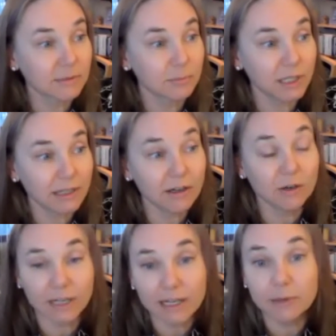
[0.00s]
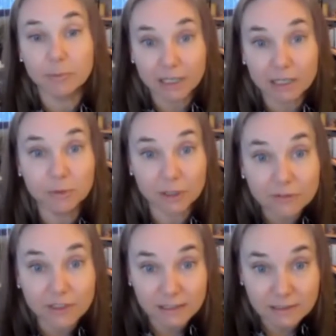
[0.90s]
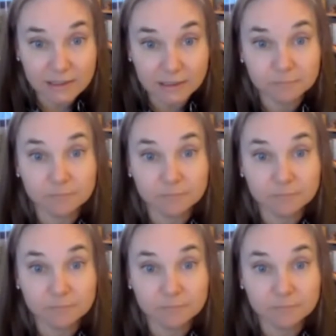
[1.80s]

being okay, being imperfect,